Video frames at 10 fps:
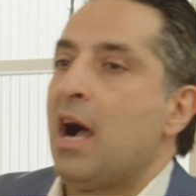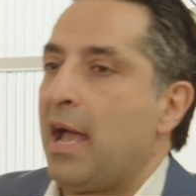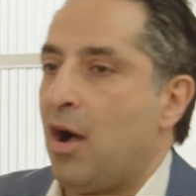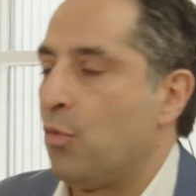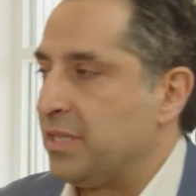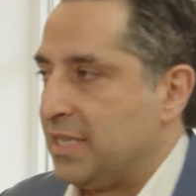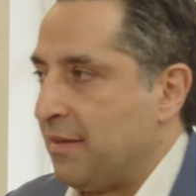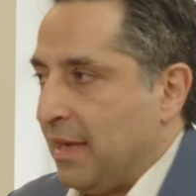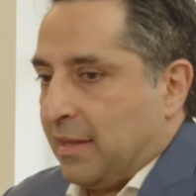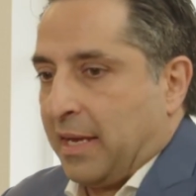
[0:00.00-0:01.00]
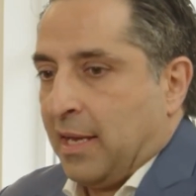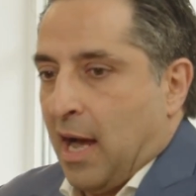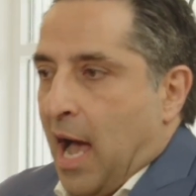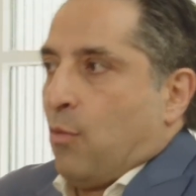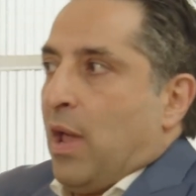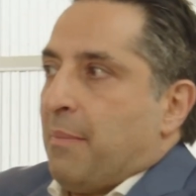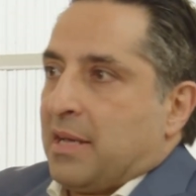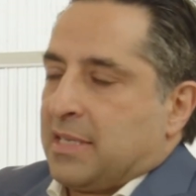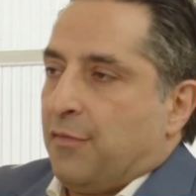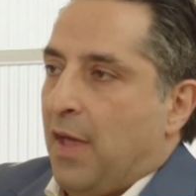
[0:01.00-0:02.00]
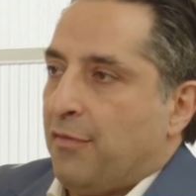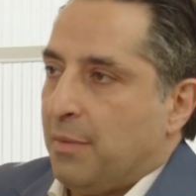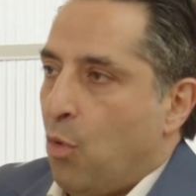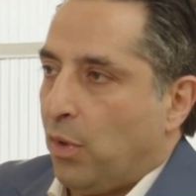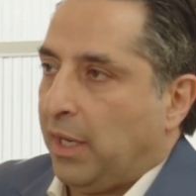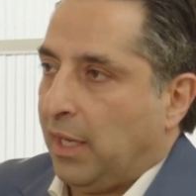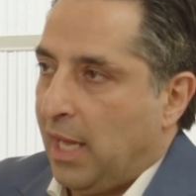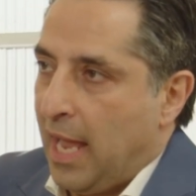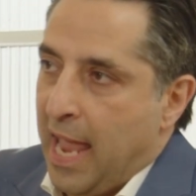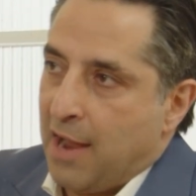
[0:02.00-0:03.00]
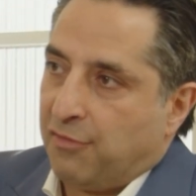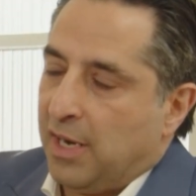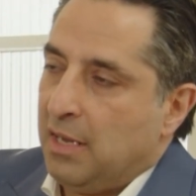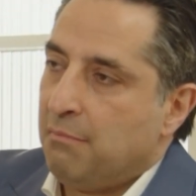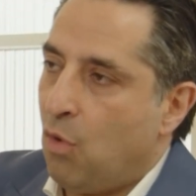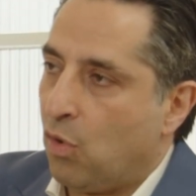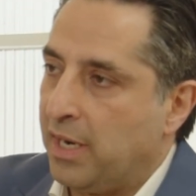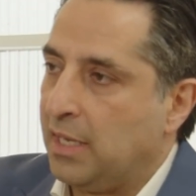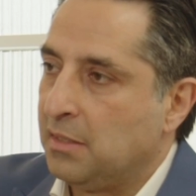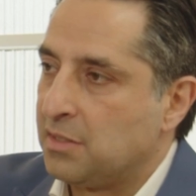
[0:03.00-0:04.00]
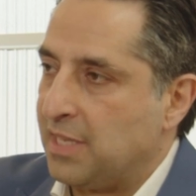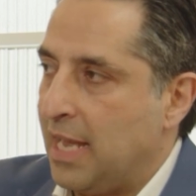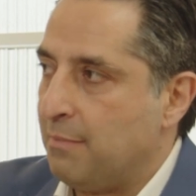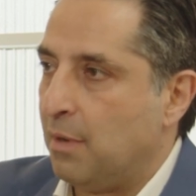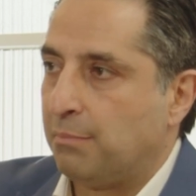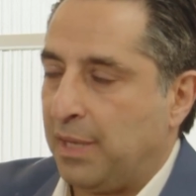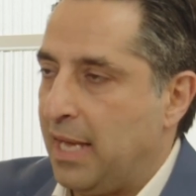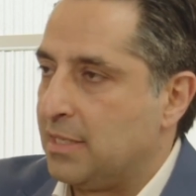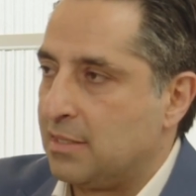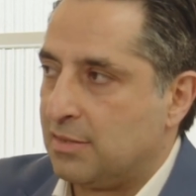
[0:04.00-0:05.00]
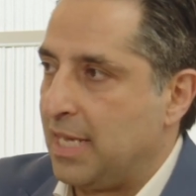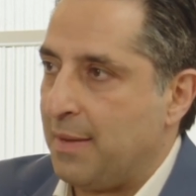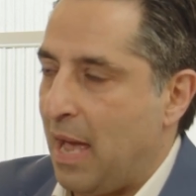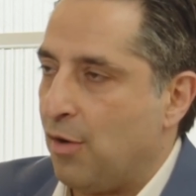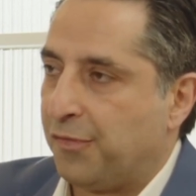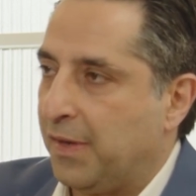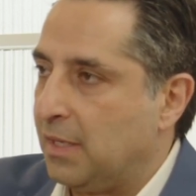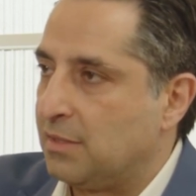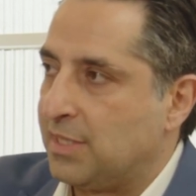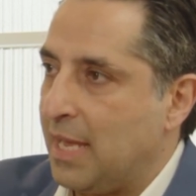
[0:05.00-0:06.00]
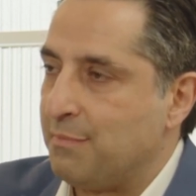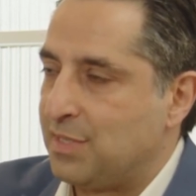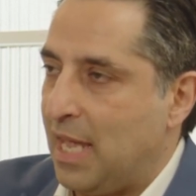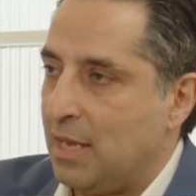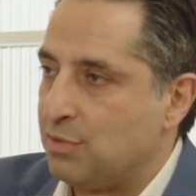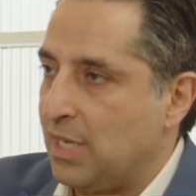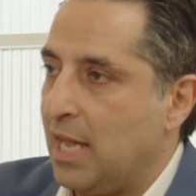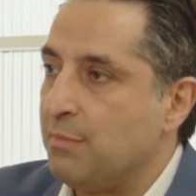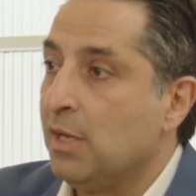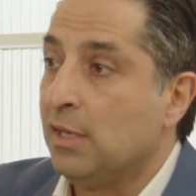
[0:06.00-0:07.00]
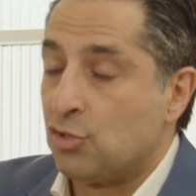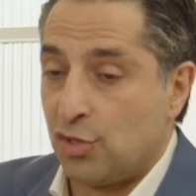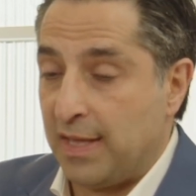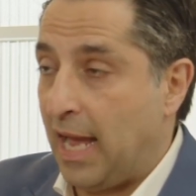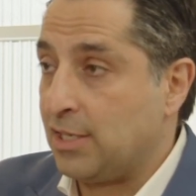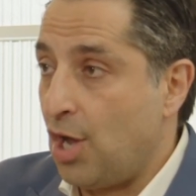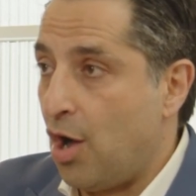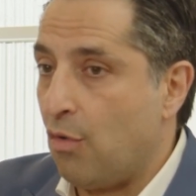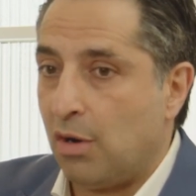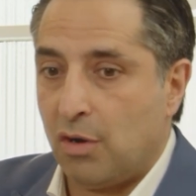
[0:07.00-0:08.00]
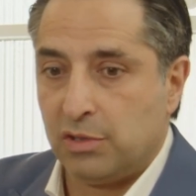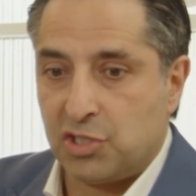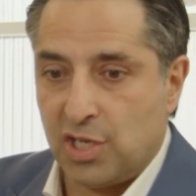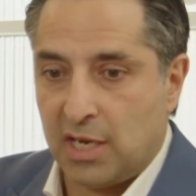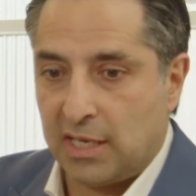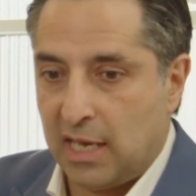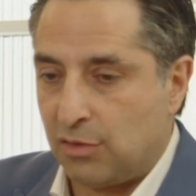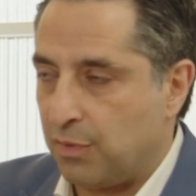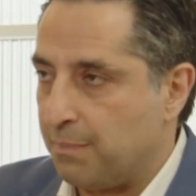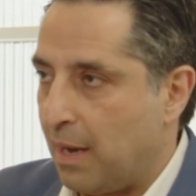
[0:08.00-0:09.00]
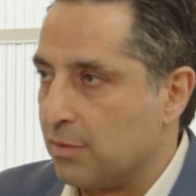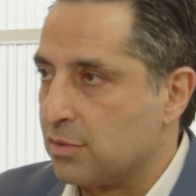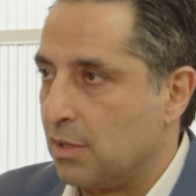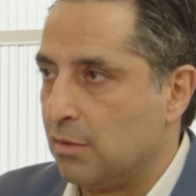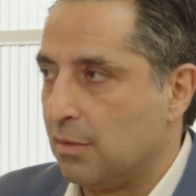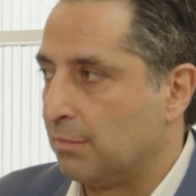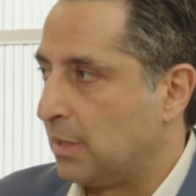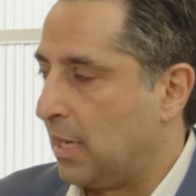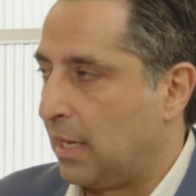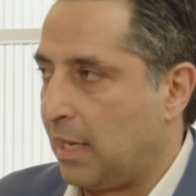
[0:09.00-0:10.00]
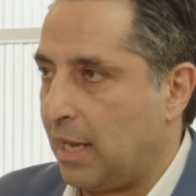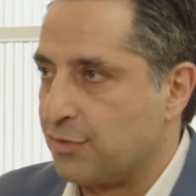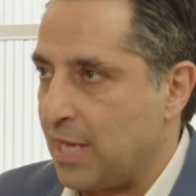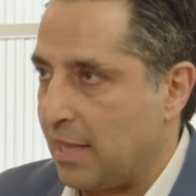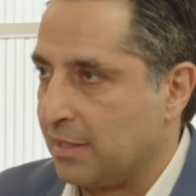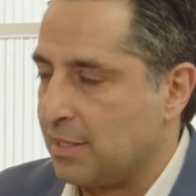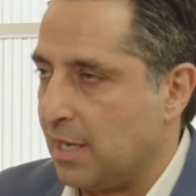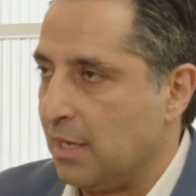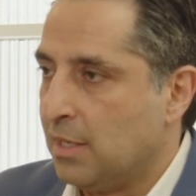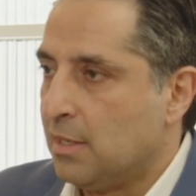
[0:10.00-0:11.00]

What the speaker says: I always say that. Like I weigh myself every morning. Every morning, same place, same outfit, same. So then I know, holy shit, I gained 3 pounds. Oh God, I gotta have salad today.